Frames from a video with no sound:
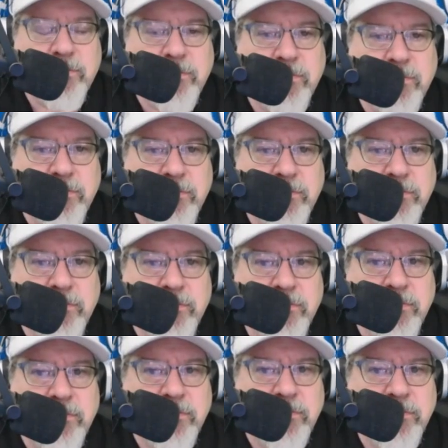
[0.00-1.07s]

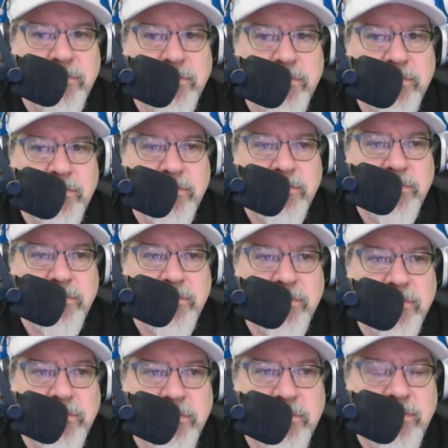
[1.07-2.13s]

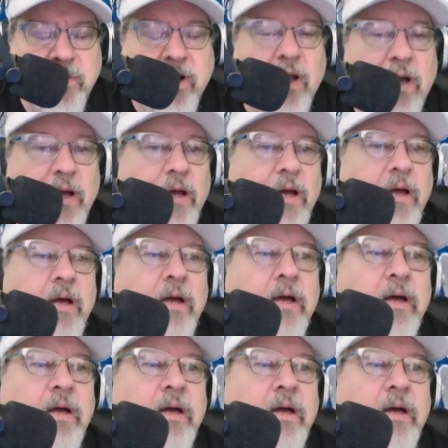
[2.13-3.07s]
This person isn't speaking.